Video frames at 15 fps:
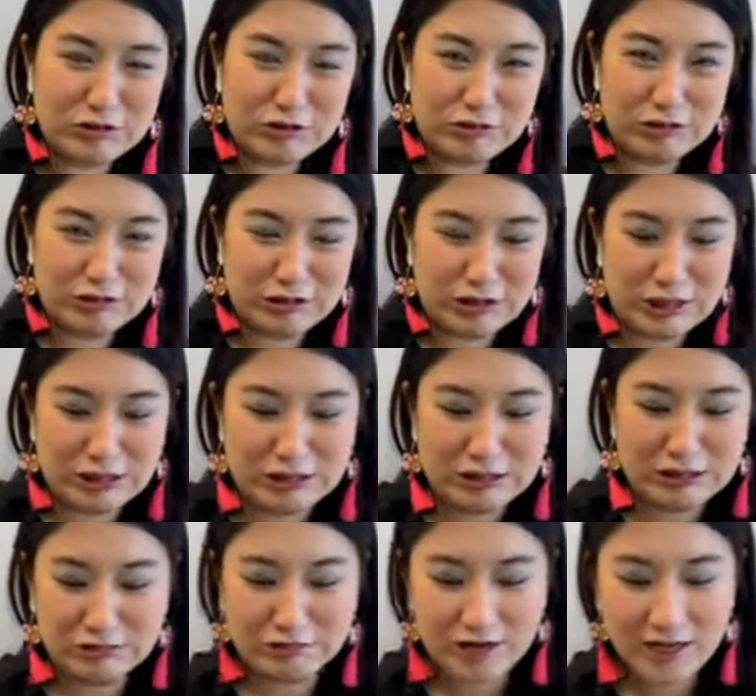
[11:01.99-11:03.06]
on your cookie
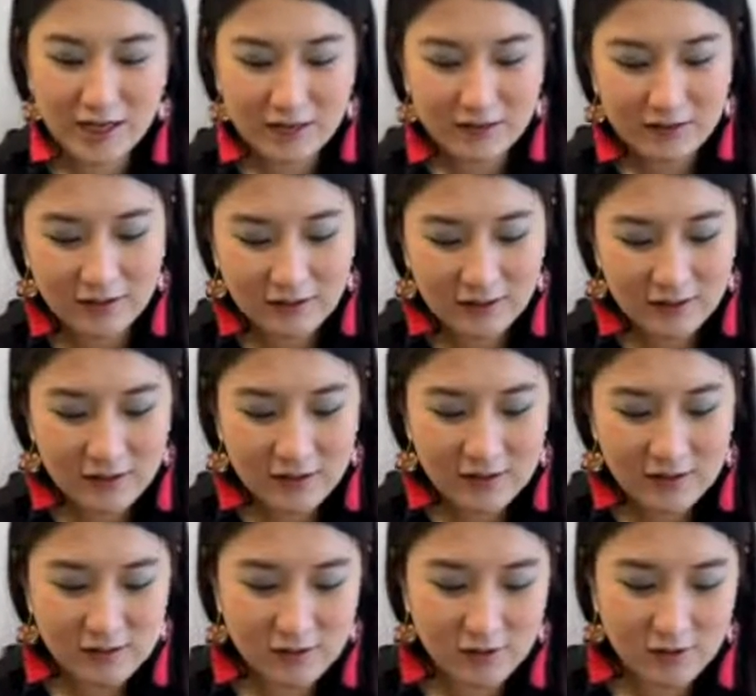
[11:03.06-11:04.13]
cutter, all right?
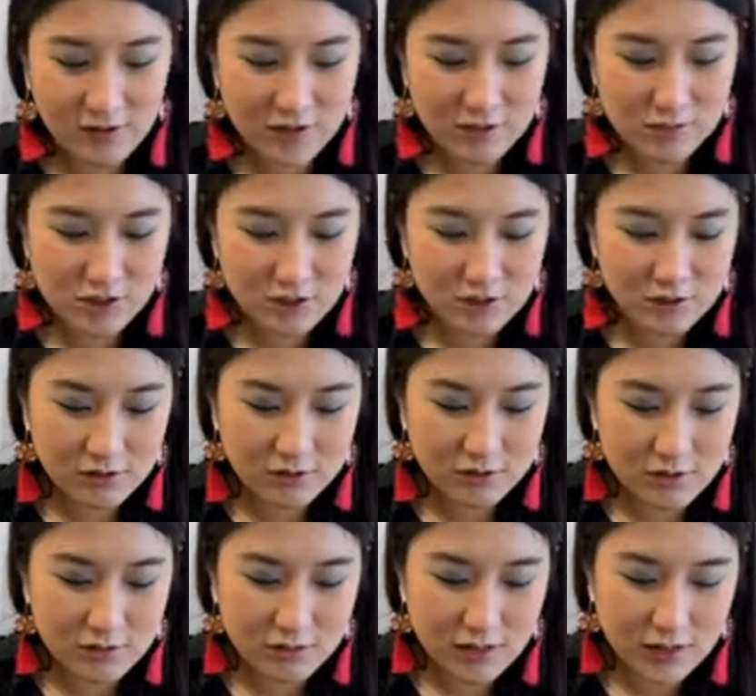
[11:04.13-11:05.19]
So I'm just going
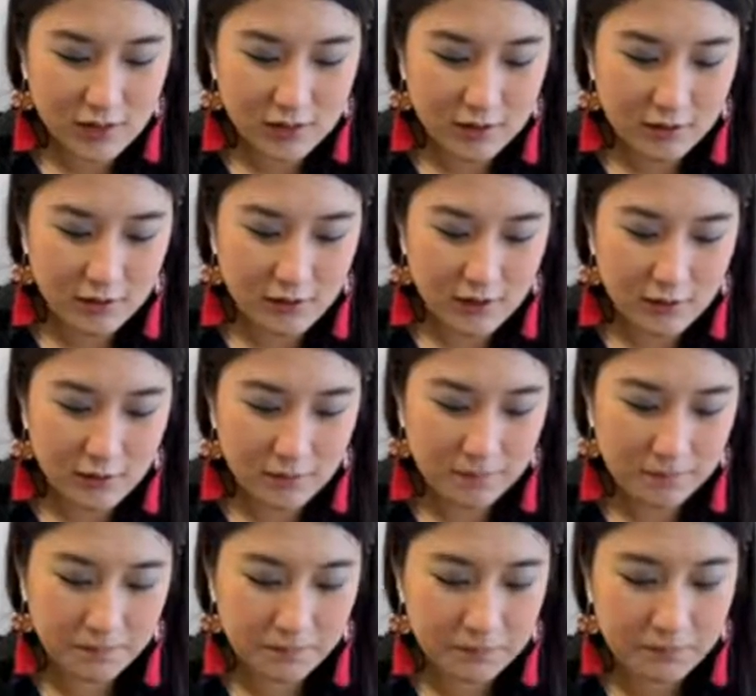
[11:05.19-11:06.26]
to cut
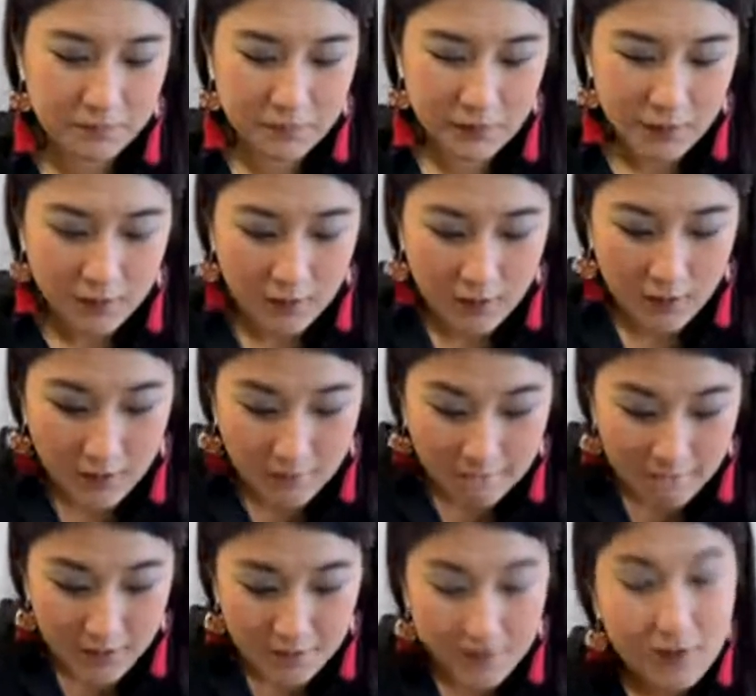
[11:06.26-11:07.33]
out
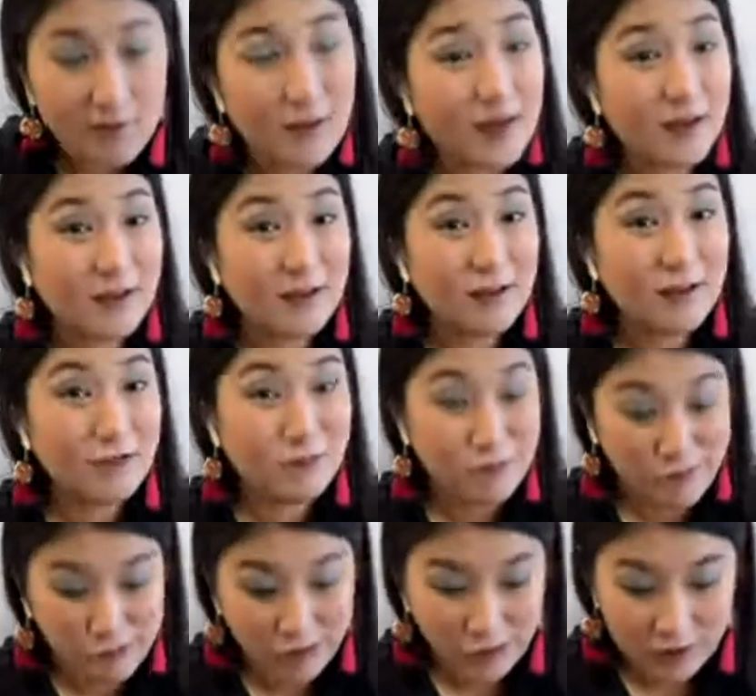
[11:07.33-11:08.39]
maybe I'll cut out
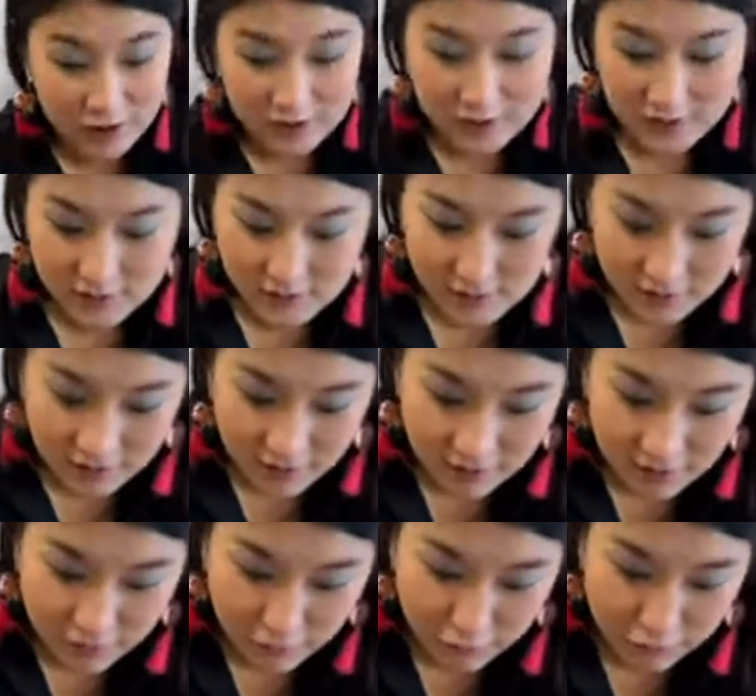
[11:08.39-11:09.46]
4. It seems I
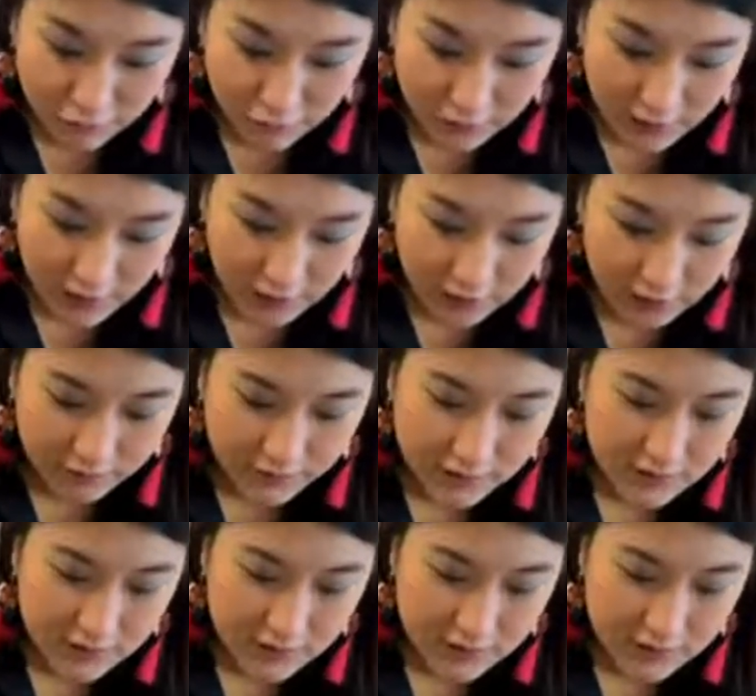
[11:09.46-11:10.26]
can get 4 out of